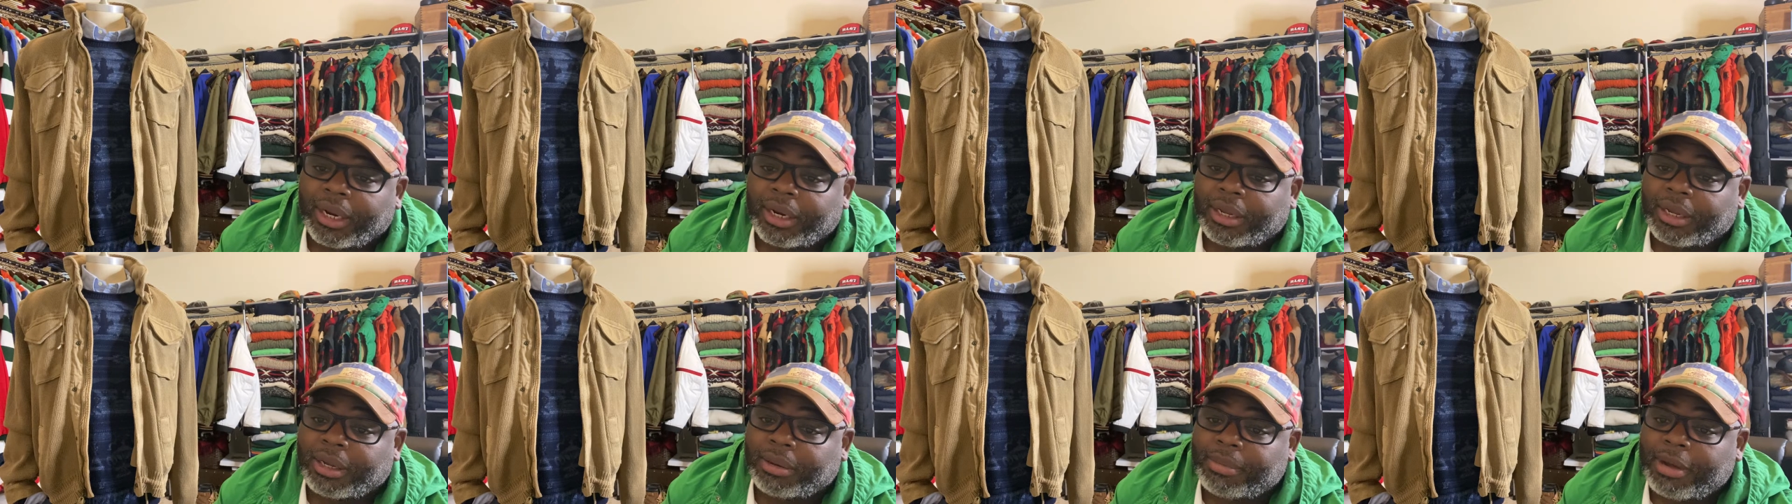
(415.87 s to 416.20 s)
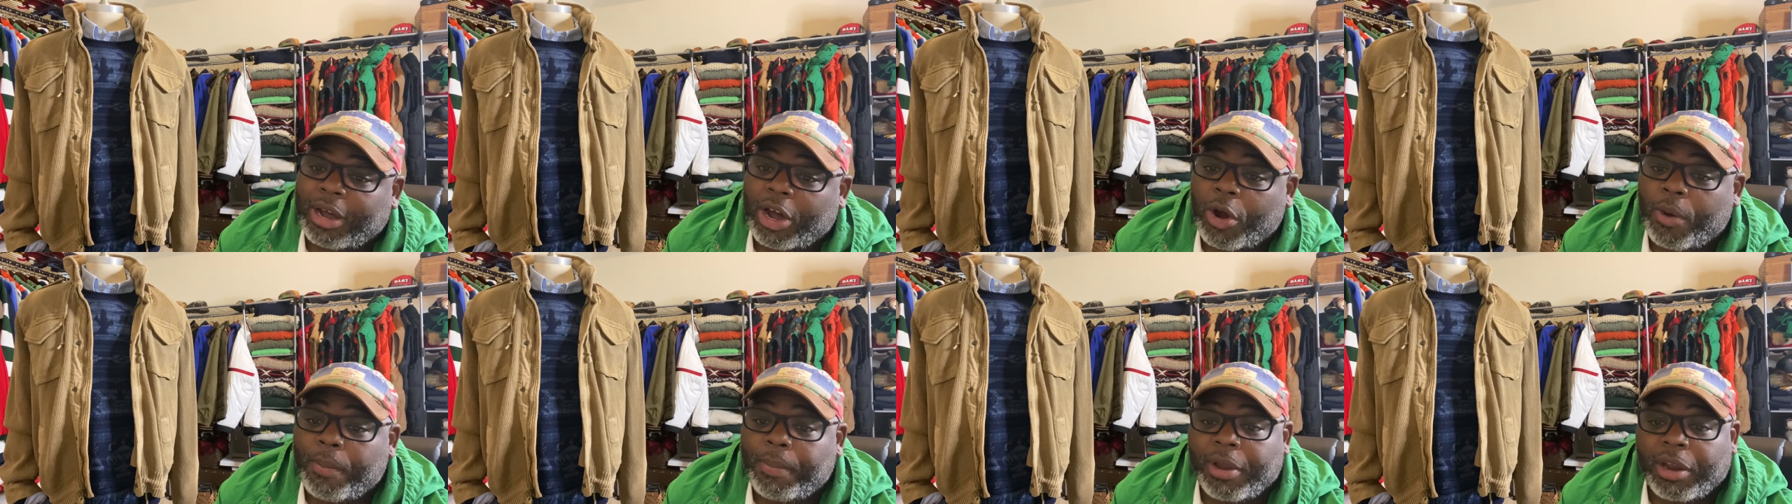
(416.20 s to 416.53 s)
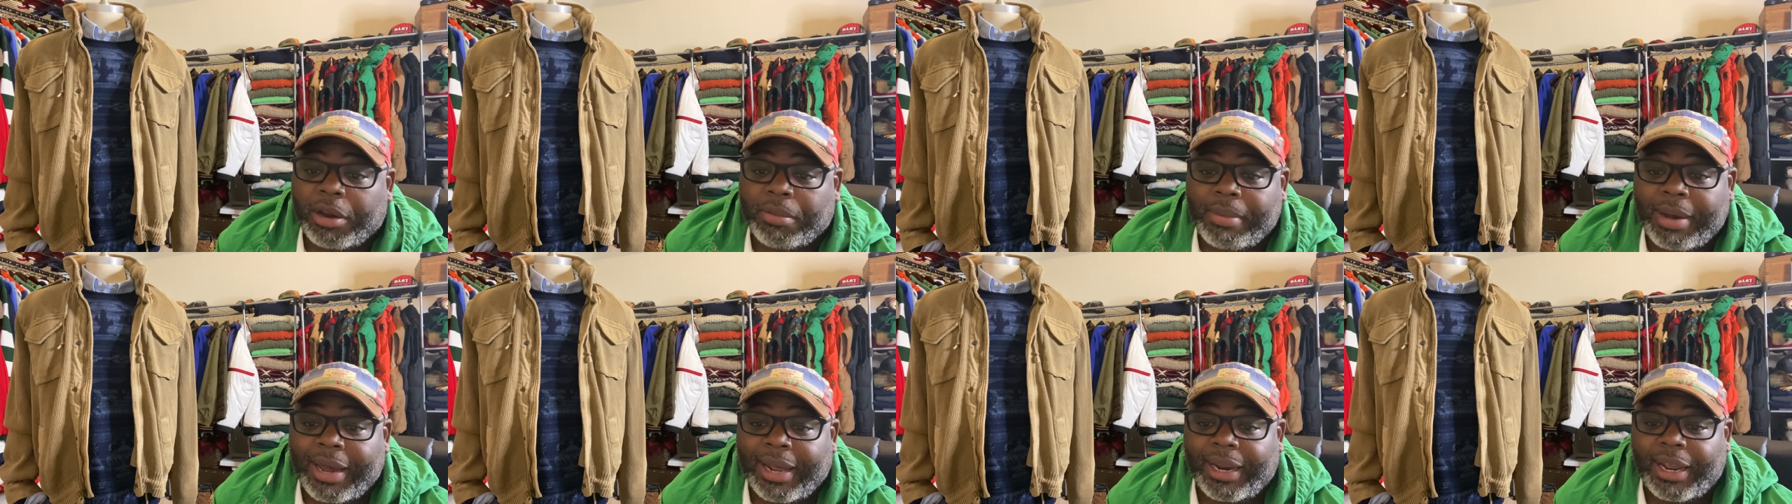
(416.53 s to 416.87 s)
um, I hope
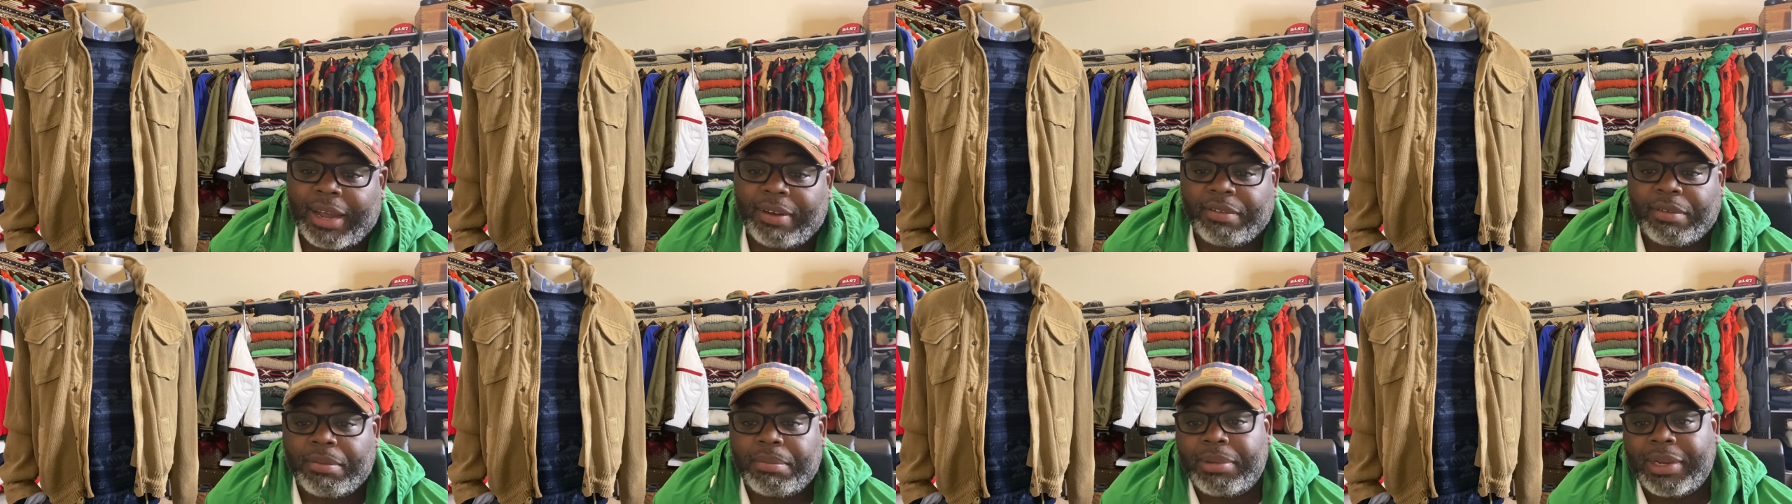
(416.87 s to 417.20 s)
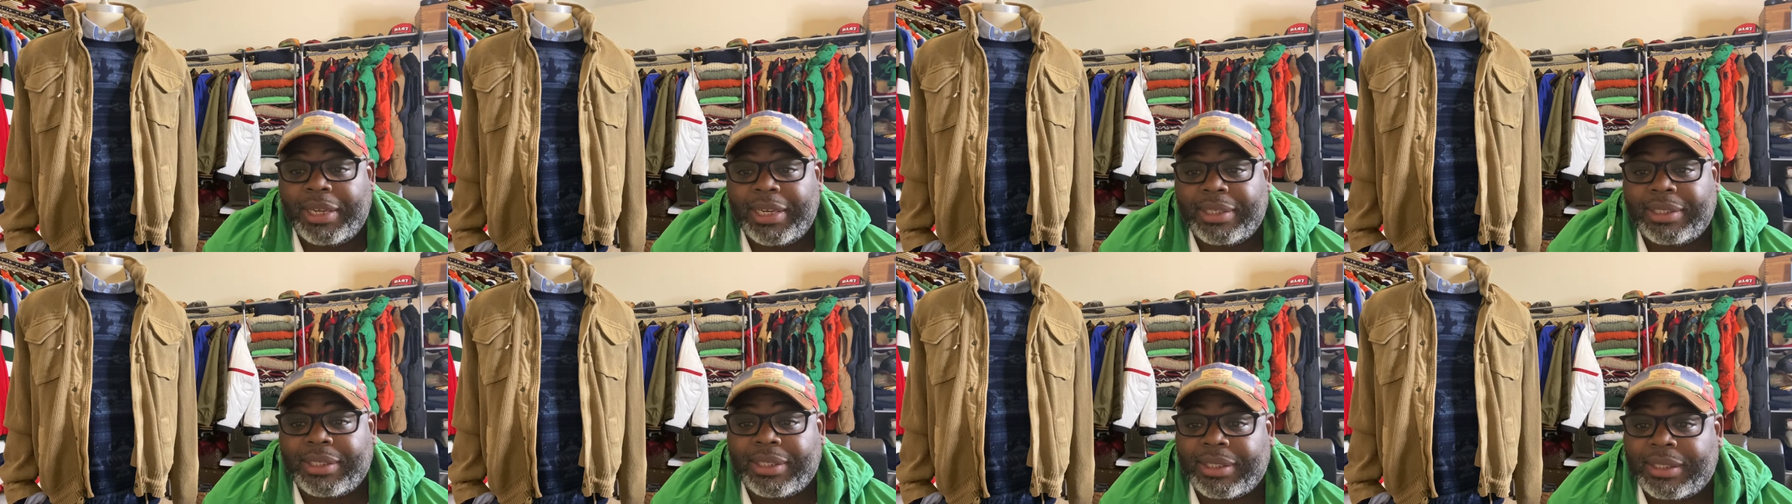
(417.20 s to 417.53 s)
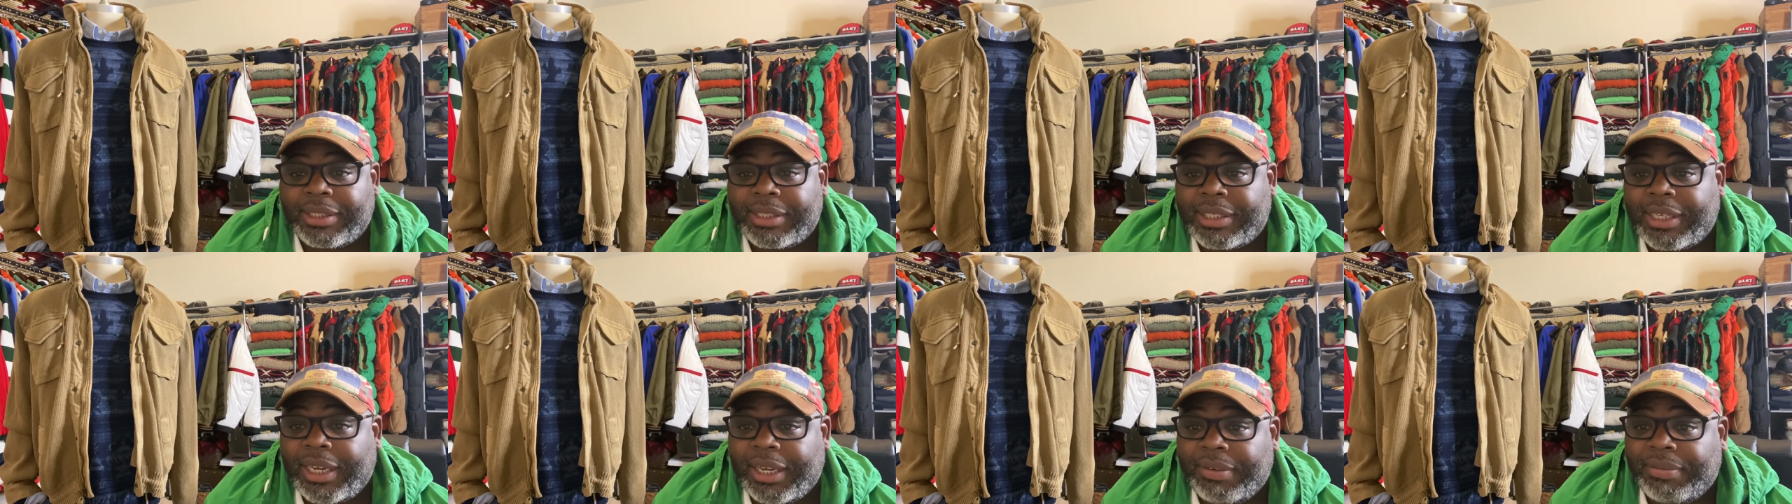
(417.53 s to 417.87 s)
everybody have a blessed and
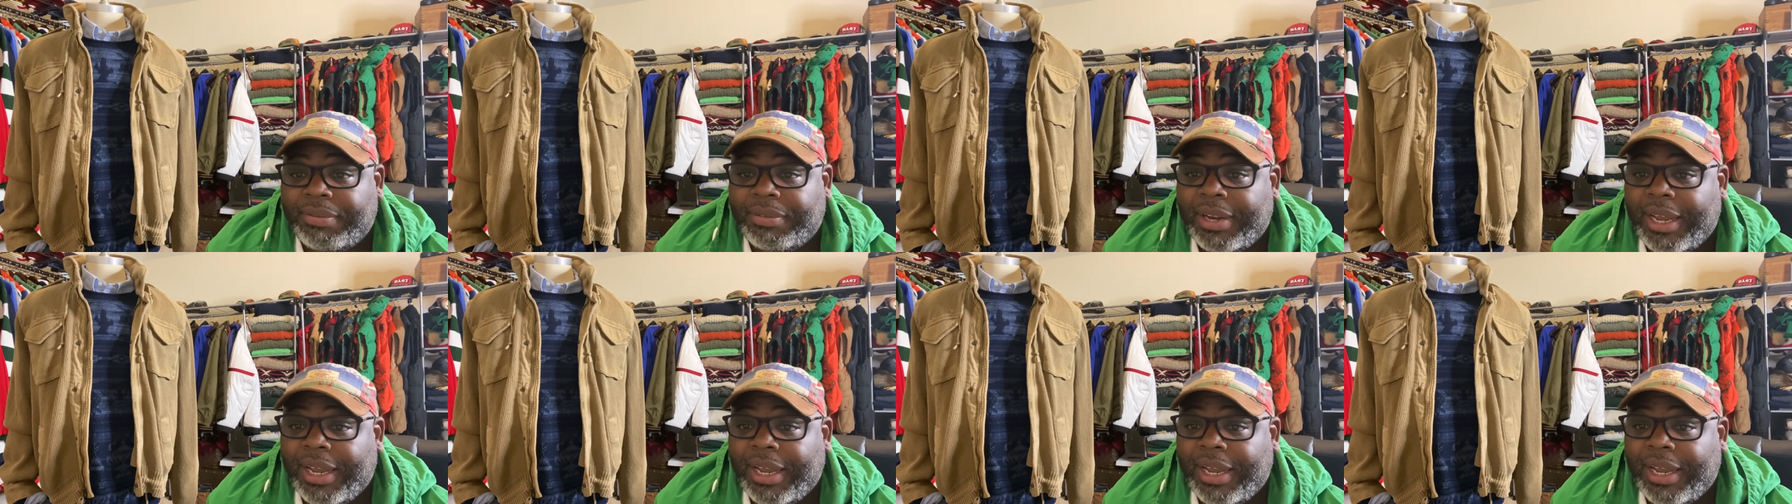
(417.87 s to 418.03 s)
safe